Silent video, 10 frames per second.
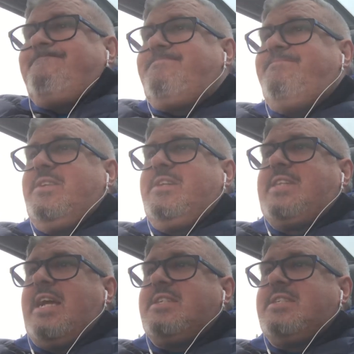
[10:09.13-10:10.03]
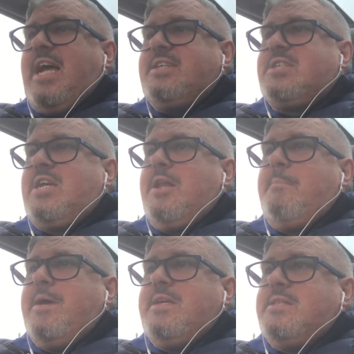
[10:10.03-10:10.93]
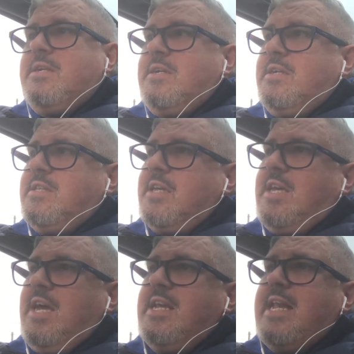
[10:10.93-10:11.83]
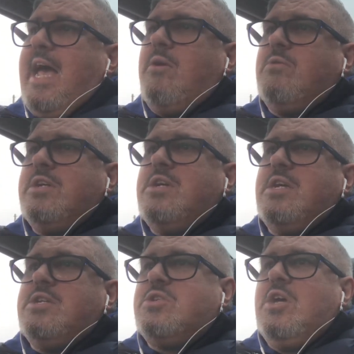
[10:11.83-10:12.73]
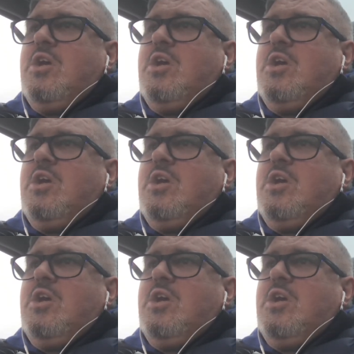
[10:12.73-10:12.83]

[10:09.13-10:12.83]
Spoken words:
That's going to be the key now, is